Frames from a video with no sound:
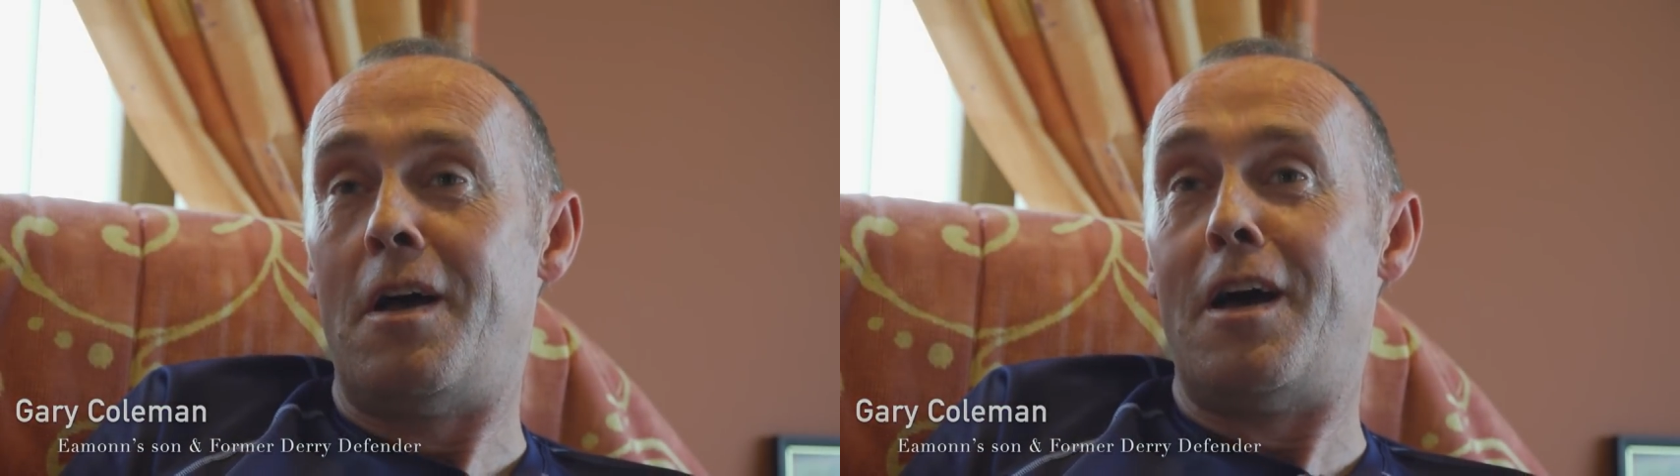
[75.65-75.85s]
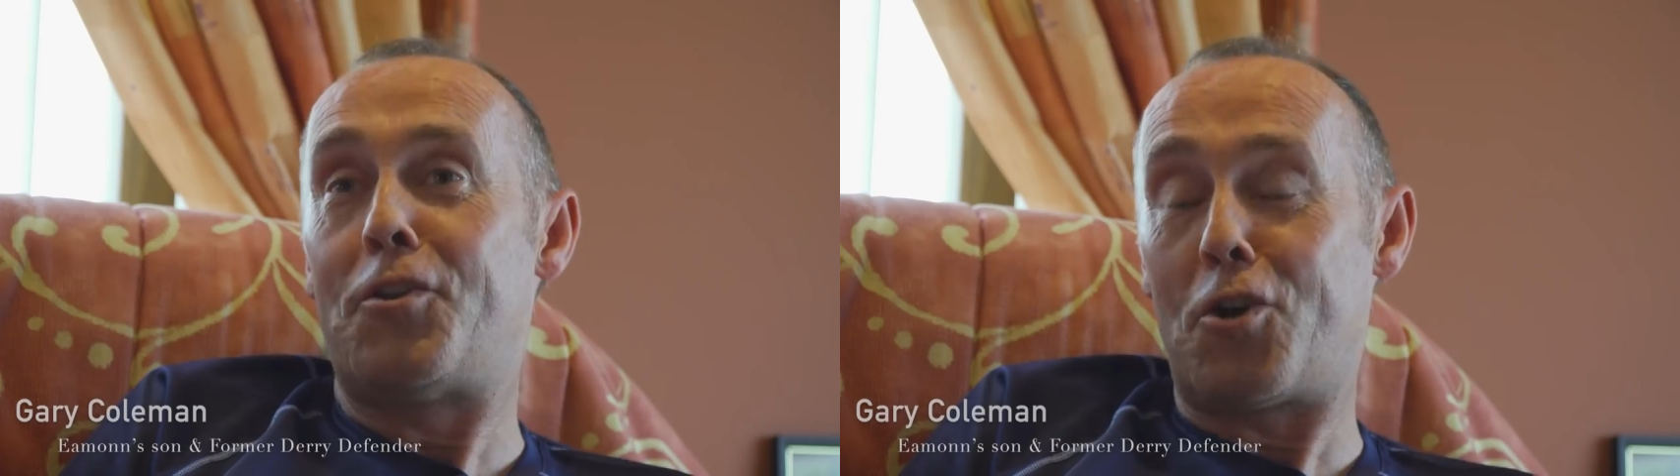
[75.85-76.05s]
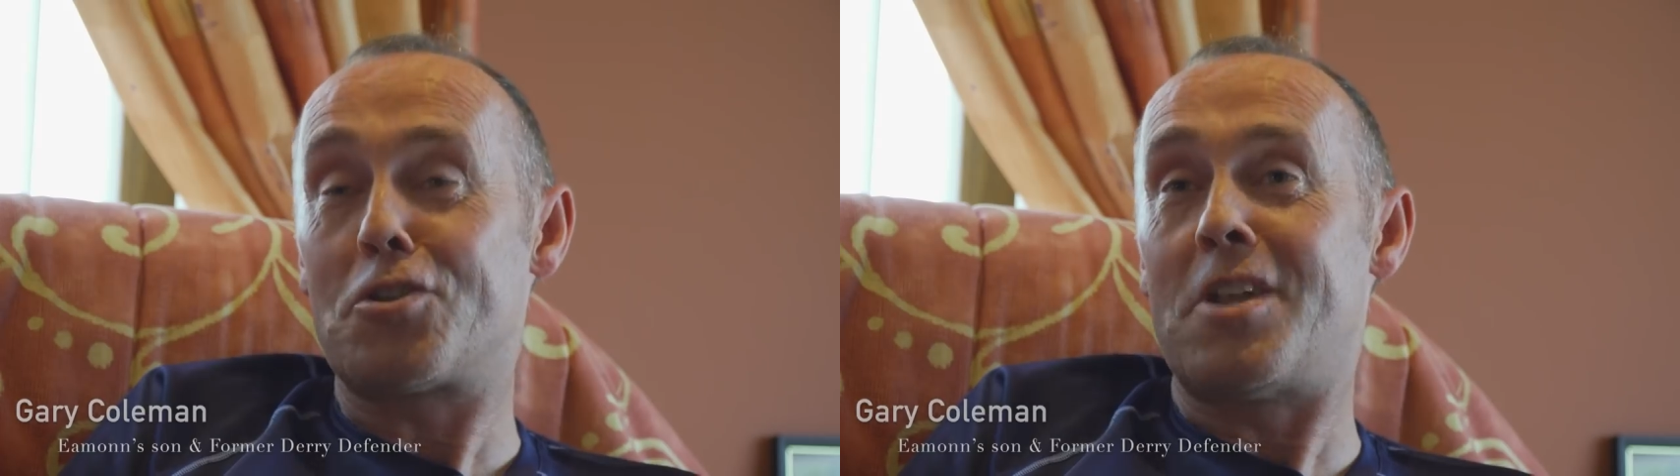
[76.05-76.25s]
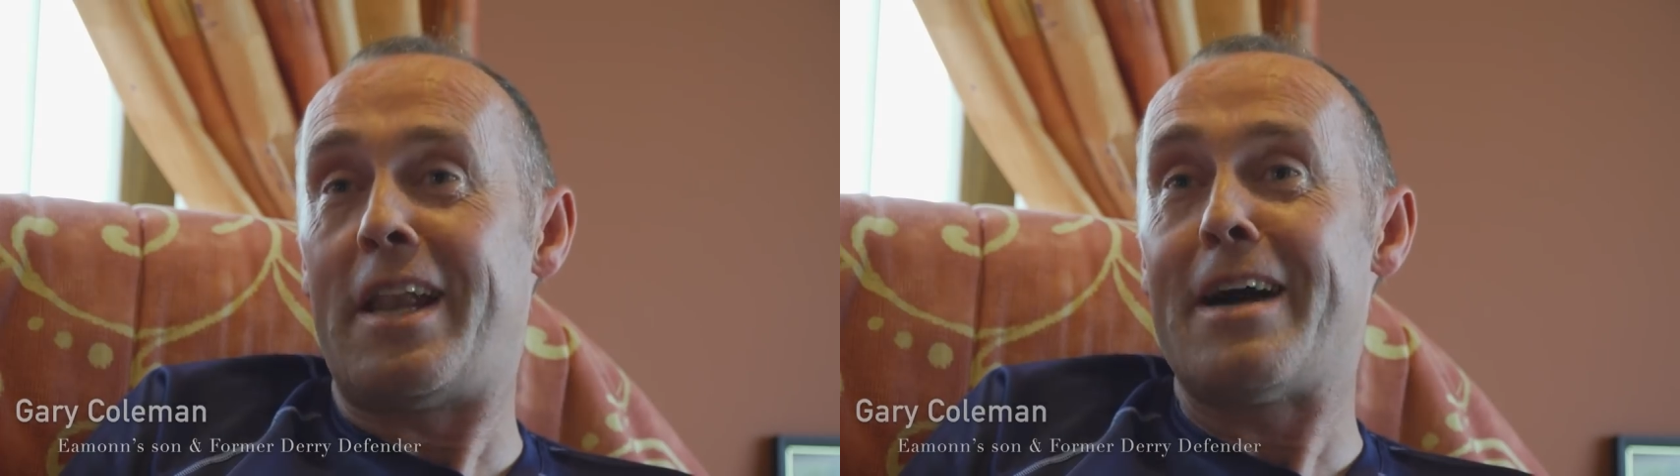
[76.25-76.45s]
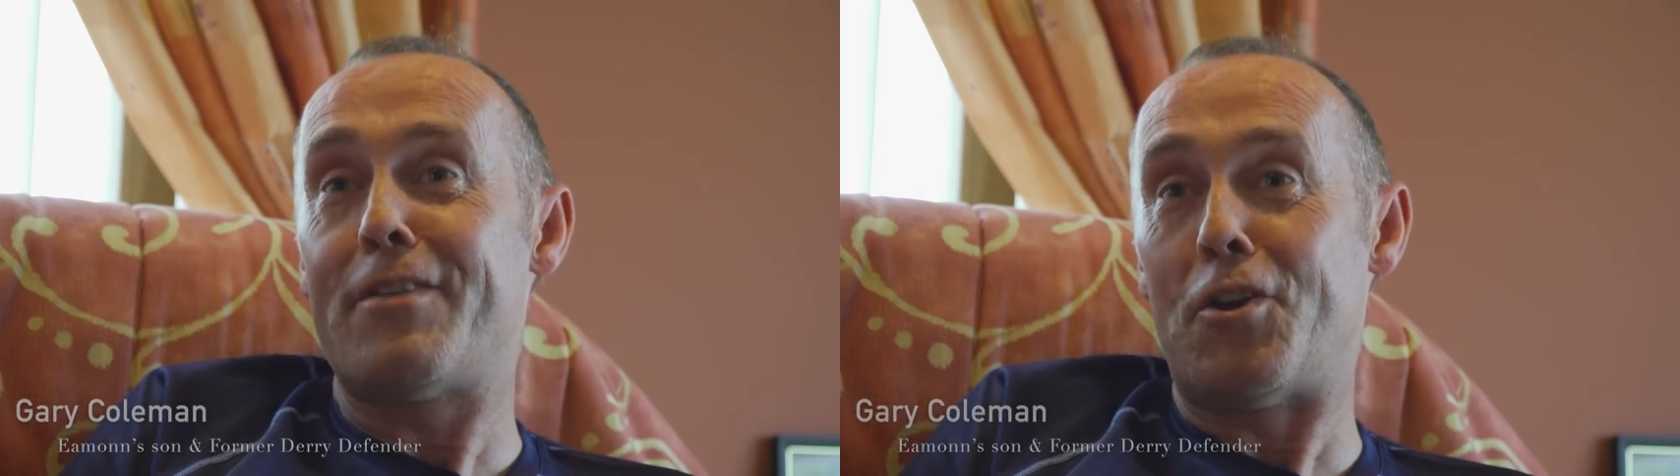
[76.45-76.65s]
It took us
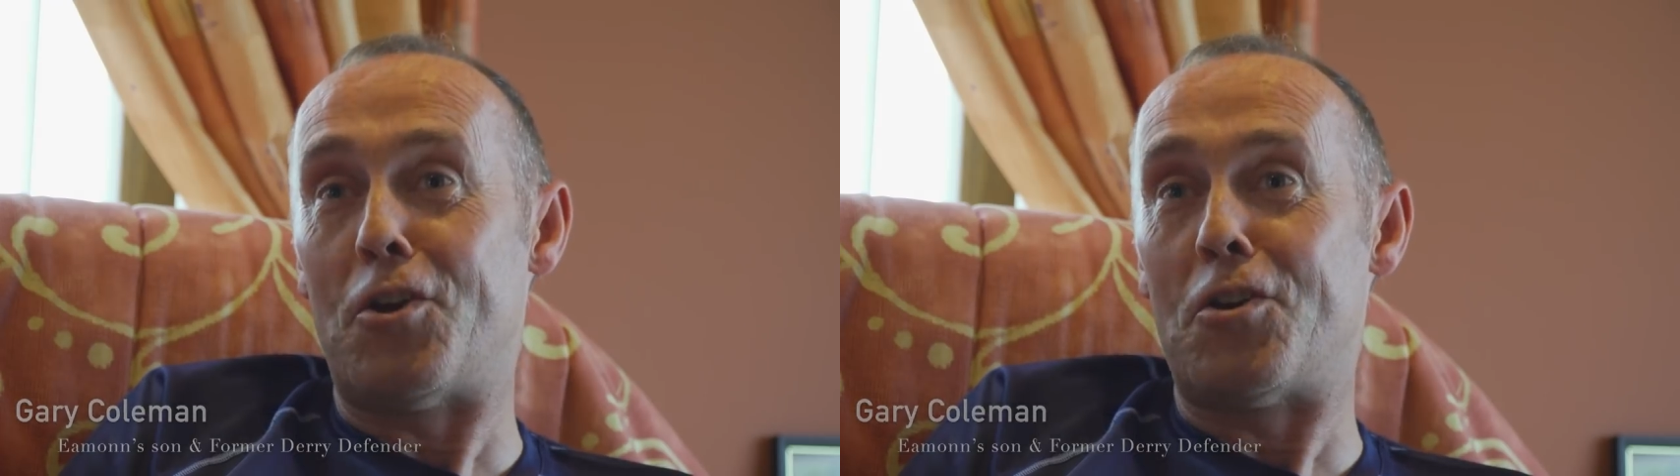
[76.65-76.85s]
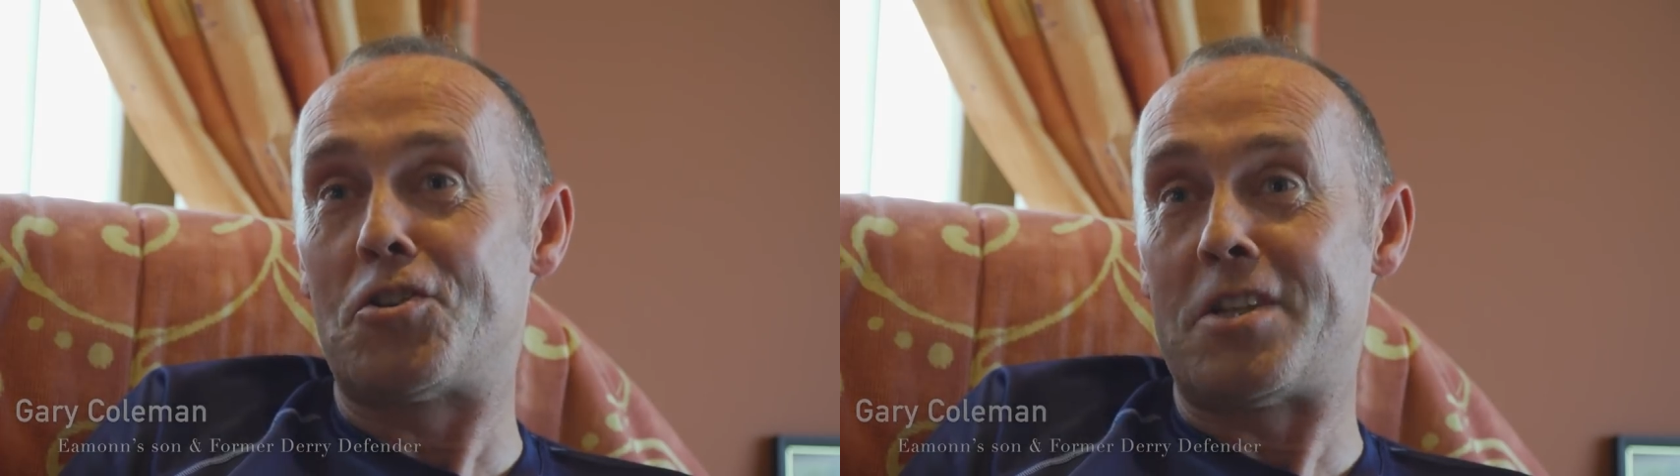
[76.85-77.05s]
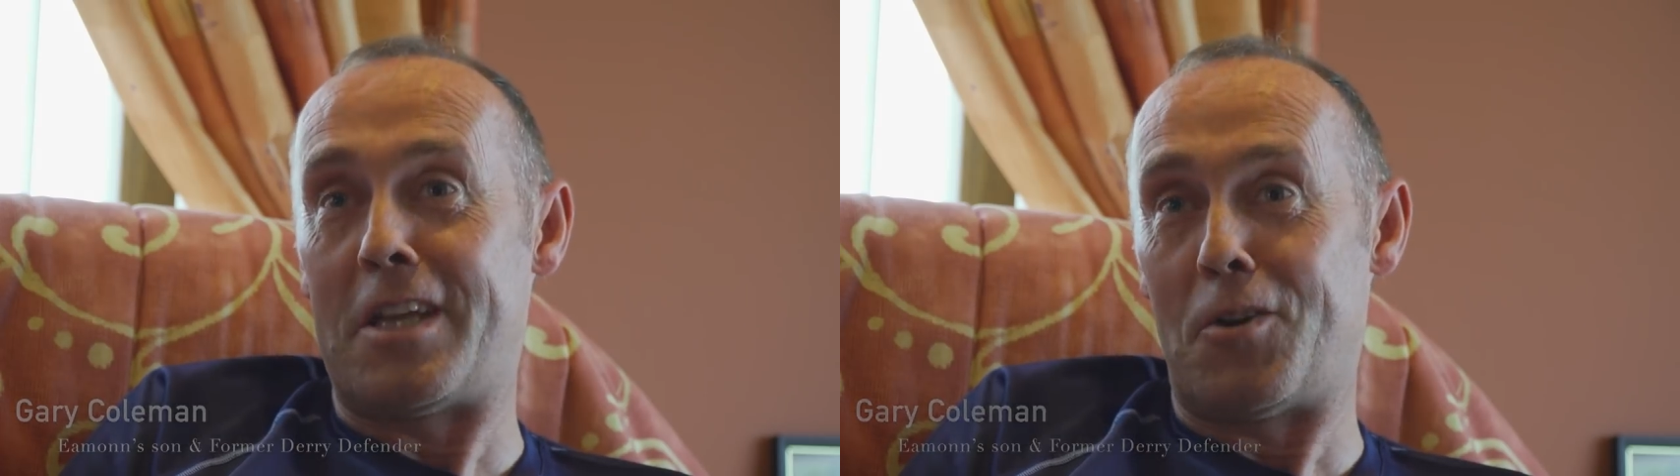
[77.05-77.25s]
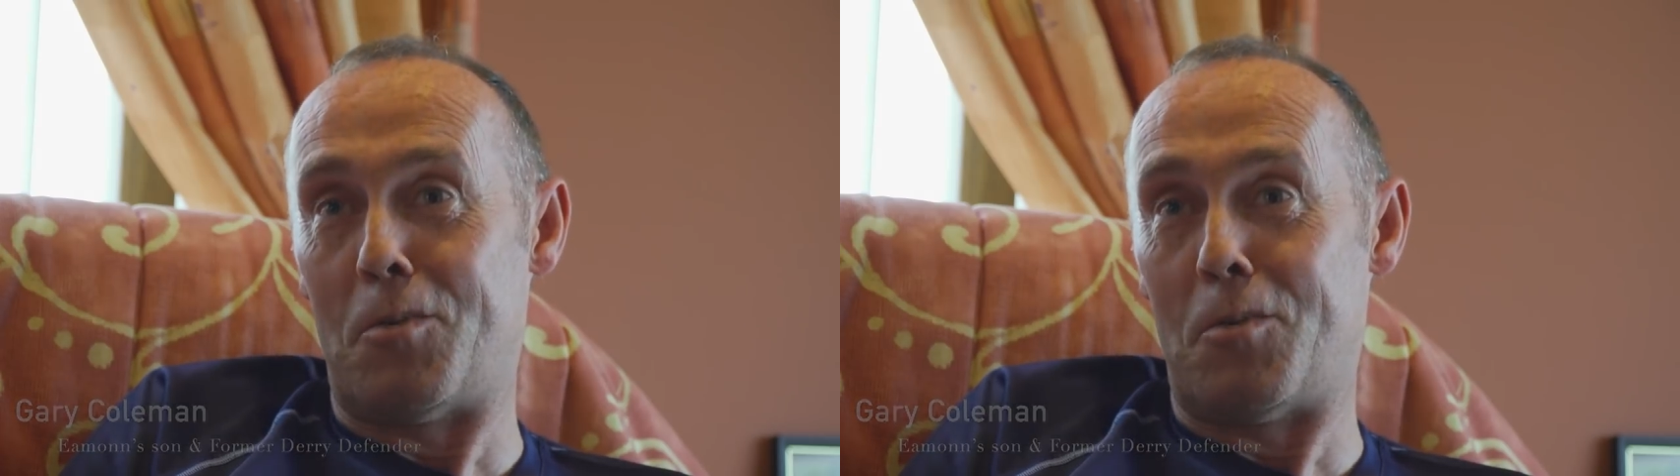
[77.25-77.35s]
11 hours to get